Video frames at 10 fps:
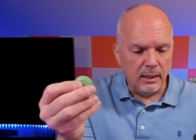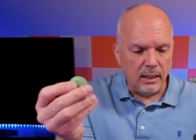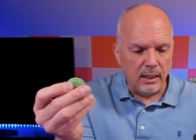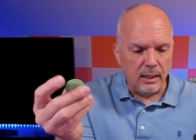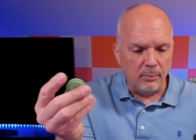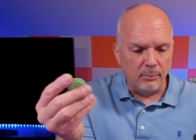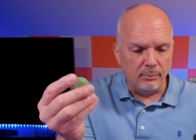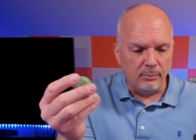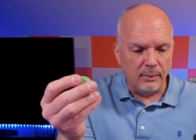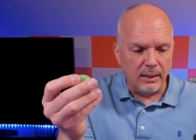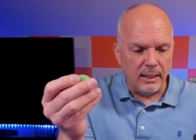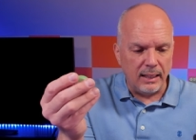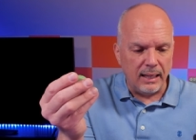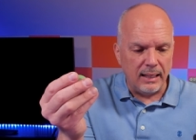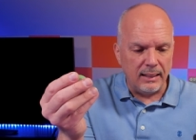um
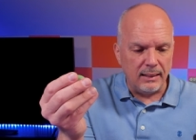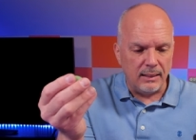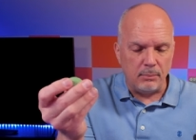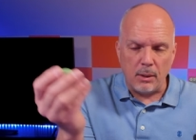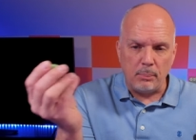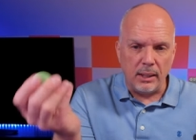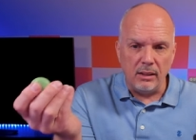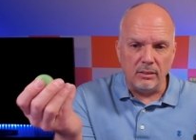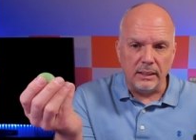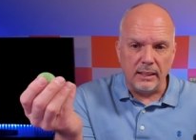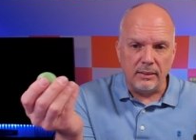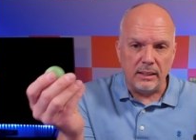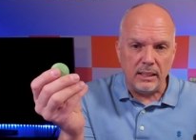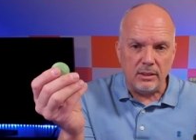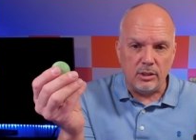it apparently
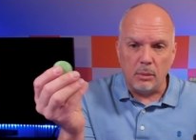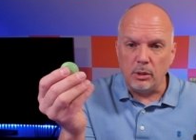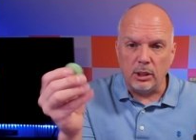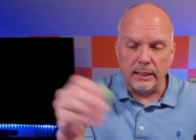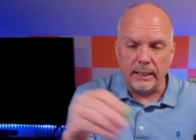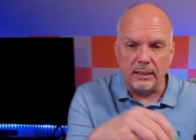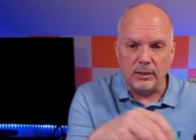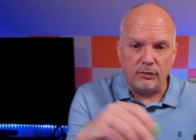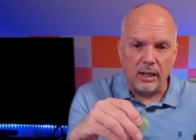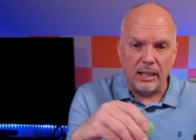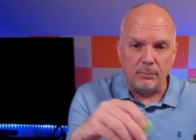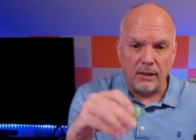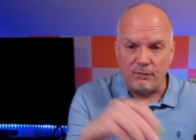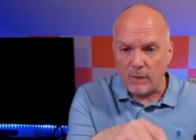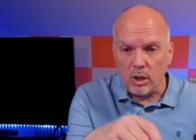the double clicking to find
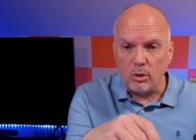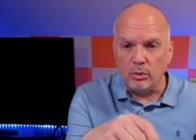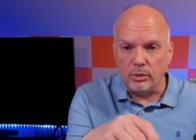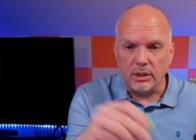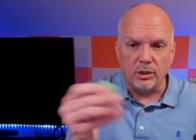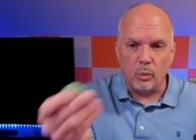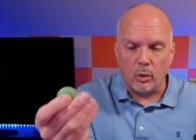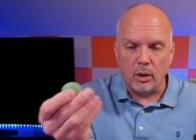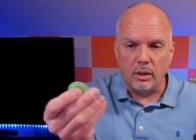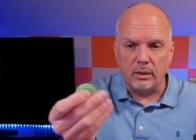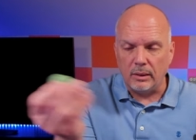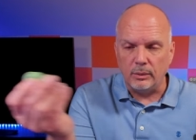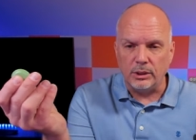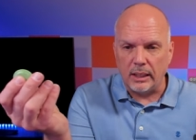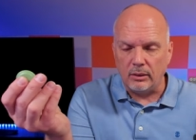my phone doesn't work
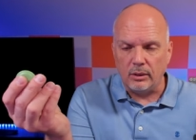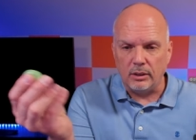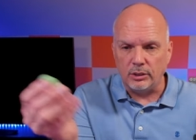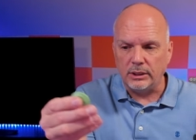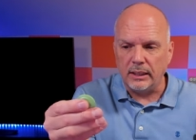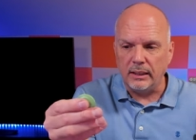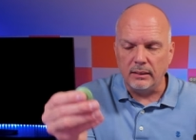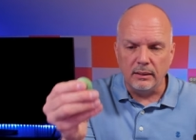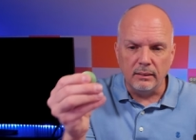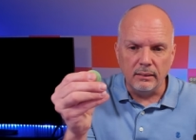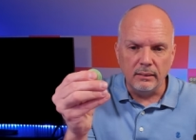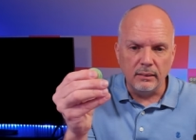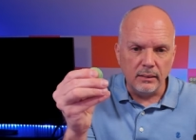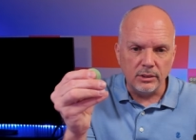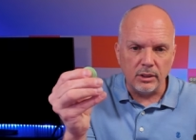which i don't understand
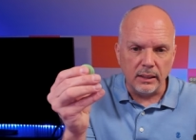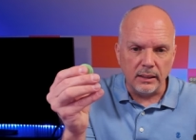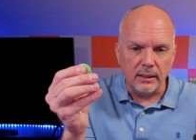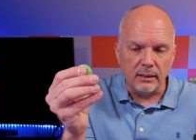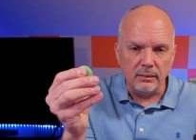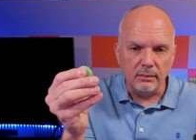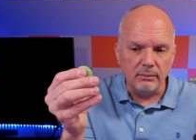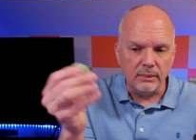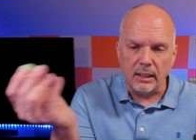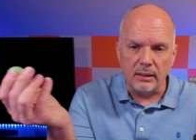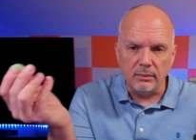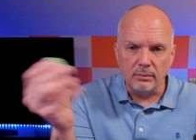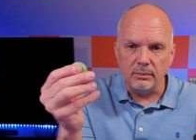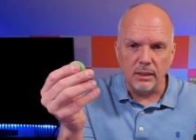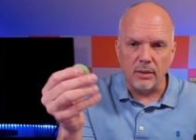let's try it again yeah
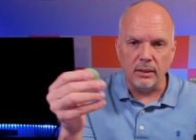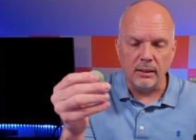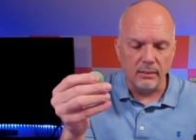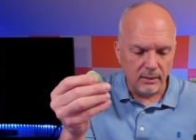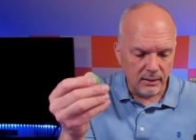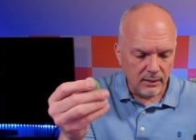nothing